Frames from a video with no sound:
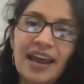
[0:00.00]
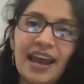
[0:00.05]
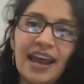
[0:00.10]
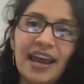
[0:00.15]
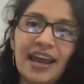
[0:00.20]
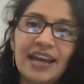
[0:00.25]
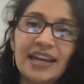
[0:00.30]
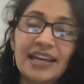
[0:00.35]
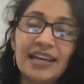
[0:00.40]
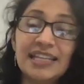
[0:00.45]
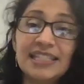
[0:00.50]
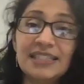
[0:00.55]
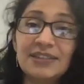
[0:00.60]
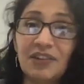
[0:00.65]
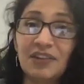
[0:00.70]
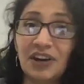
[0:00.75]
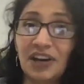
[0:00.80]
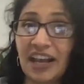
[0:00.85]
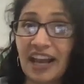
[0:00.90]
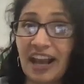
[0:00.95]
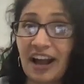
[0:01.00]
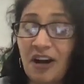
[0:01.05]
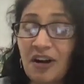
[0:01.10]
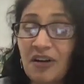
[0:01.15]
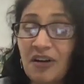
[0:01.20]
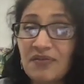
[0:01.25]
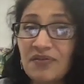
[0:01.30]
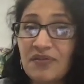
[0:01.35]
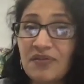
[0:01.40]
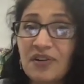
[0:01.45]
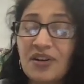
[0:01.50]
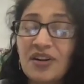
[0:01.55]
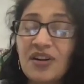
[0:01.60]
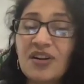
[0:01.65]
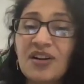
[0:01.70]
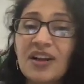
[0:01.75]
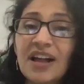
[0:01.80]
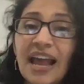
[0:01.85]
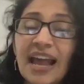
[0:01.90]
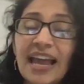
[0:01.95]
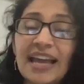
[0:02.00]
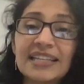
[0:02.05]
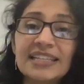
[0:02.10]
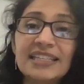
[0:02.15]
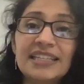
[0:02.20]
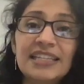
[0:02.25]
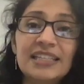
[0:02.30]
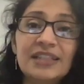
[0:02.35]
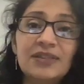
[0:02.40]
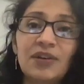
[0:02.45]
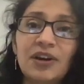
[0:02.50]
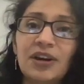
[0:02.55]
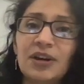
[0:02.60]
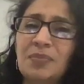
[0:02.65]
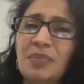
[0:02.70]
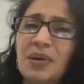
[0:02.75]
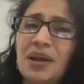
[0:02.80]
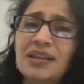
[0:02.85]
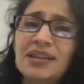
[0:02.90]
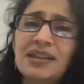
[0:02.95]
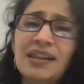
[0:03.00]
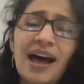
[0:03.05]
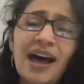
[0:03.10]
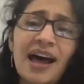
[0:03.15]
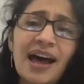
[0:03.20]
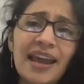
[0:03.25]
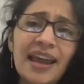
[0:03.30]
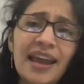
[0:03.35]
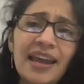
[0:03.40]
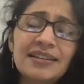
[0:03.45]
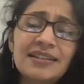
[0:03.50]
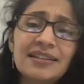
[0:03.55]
and he's very helpful and he's very polite.